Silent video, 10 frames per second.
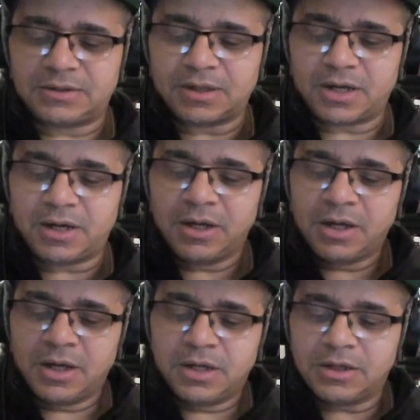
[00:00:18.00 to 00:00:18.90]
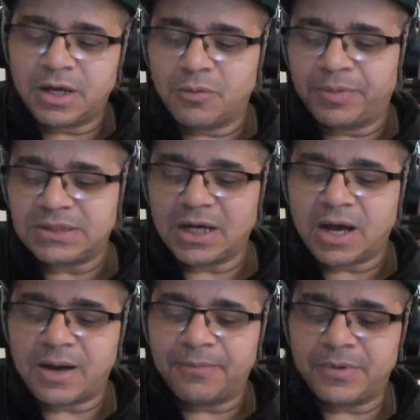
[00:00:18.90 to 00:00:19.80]
said, uh, "Yeah,
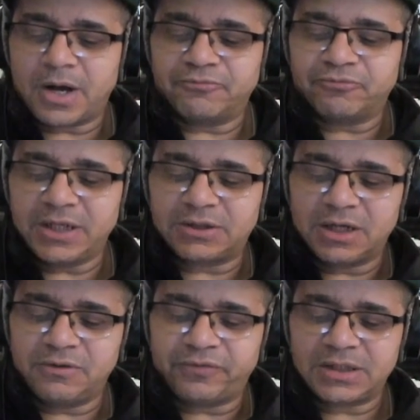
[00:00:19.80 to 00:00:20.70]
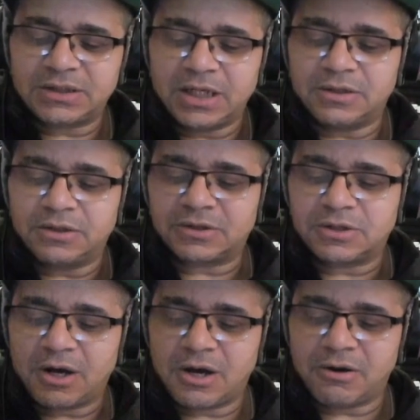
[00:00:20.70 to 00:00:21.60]
busy. I'm I'm ready to invest in
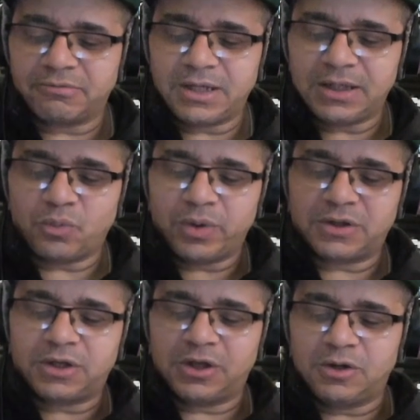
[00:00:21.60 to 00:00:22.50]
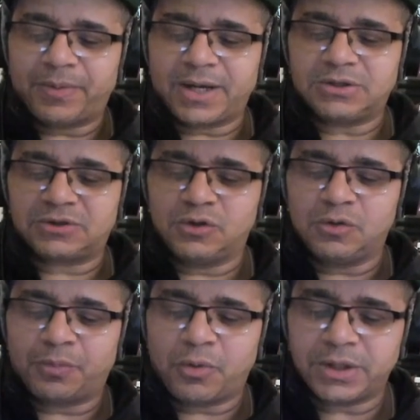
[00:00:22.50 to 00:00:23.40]
an Atari with
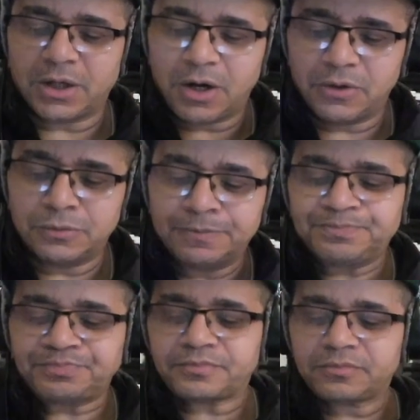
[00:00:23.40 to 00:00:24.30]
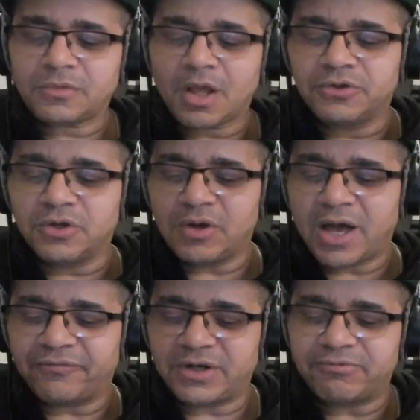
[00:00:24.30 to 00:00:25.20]
Cubase two point oh.
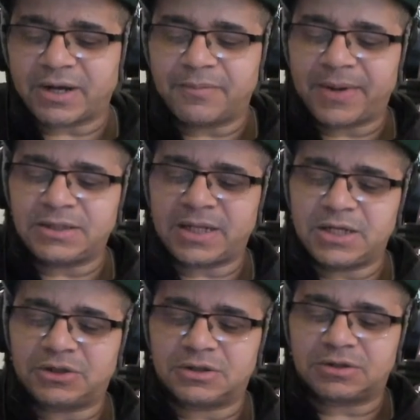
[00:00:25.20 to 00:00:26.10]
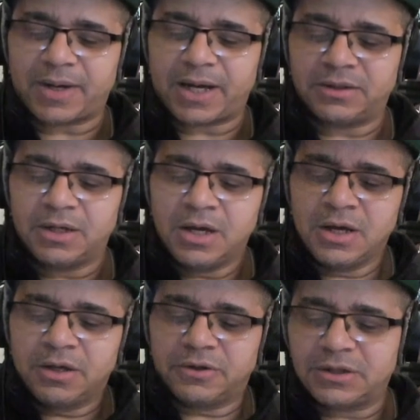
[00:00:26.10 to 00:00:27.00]
Do you have any recommendations, man?
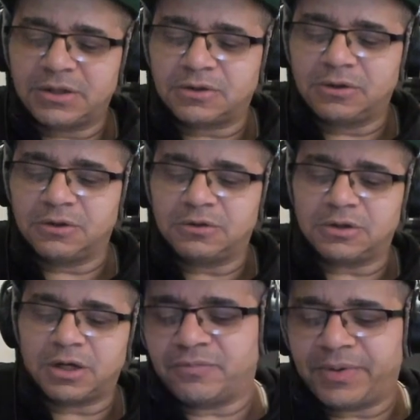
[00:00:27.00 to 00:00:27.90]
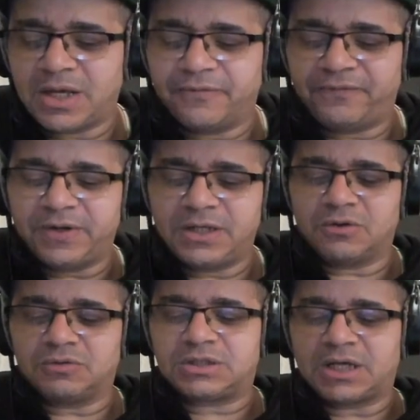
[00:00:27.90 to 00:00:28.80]
This could even be a
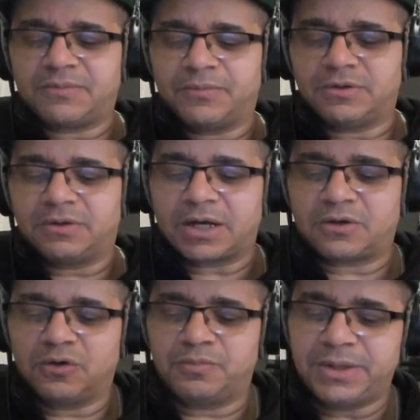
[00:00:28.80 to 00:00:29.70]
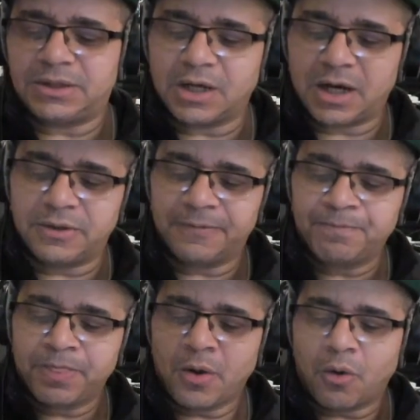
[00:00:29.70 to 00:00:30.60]
video segment that could be
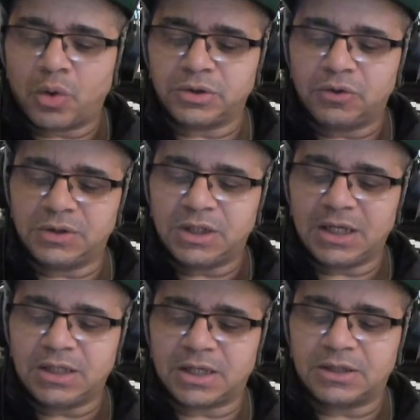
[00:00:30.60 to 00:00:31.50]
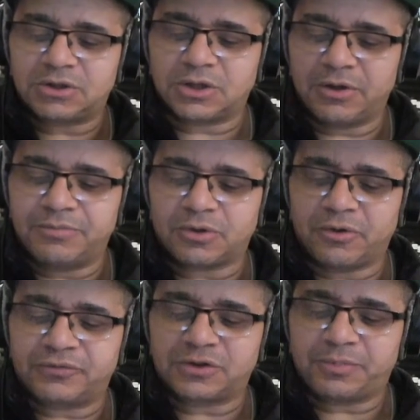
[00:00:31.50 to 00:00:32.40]
done." And what you need in
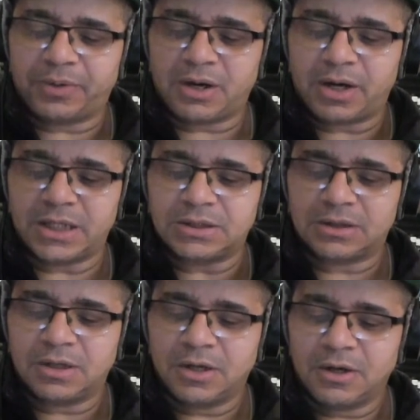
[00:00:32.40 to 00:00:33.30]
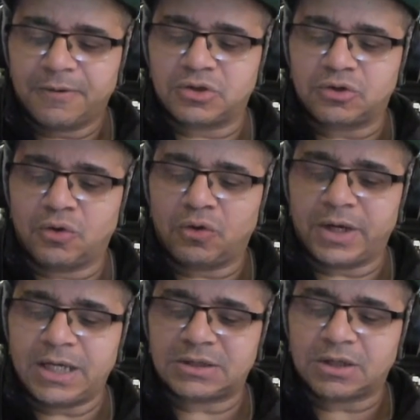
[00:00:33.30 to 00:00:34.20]
terms of supplies. I'm
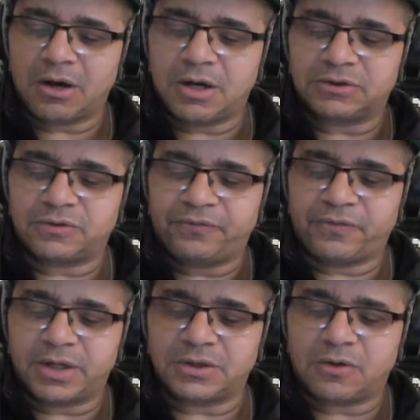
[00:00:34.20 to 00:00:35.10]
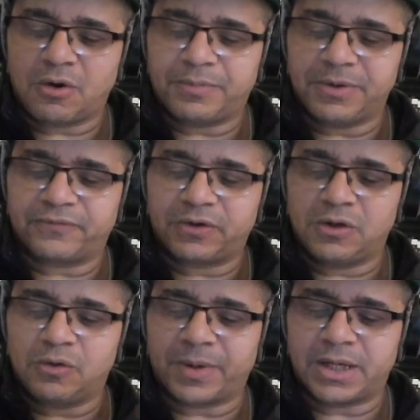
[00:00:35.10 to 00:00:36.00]
sure it's hard to find a copy
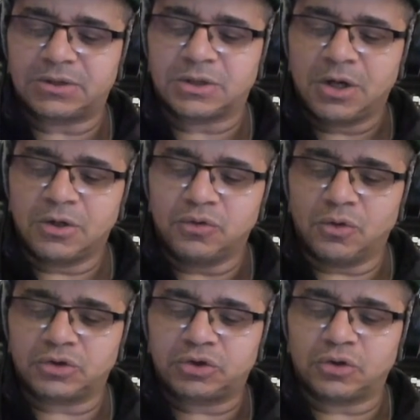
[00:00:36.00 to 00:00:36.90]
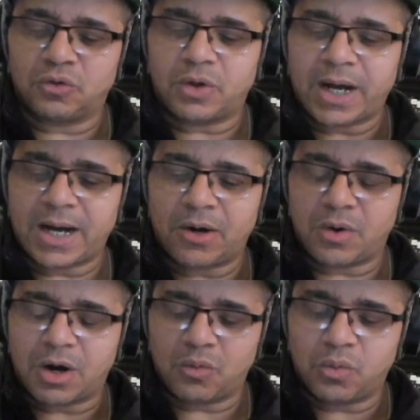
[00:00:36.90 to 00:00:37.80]
of Cubase. Not sure
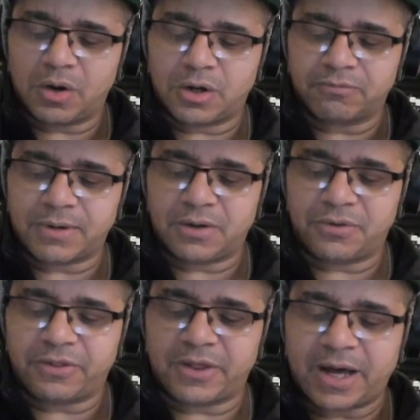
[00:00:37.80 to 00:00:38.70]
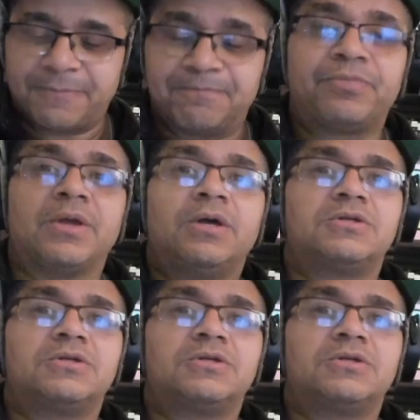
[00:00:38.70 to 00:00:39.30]
how I'll work around that.